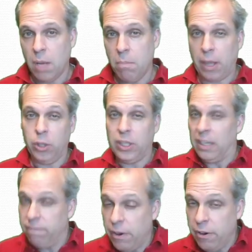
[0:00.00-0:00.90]
by
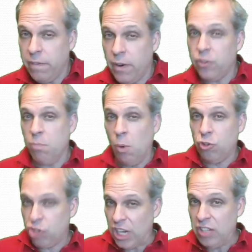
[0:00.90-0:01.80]
looking at very, very small
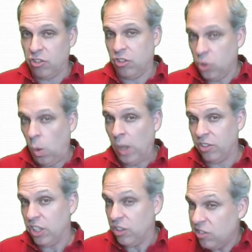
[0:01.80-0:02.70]
changes in
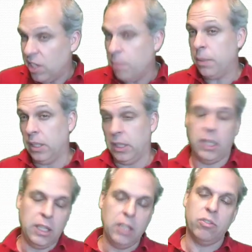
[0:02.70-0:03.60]
quantities,
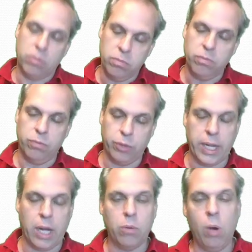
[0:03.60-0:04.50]
typically, at least for
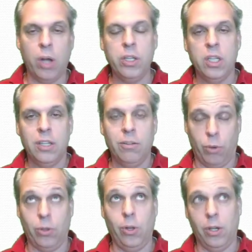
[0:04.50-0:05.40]
Calc 1,
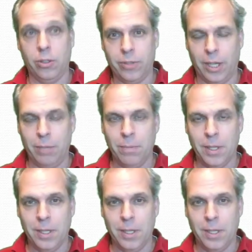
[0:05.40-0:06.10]
for a long time.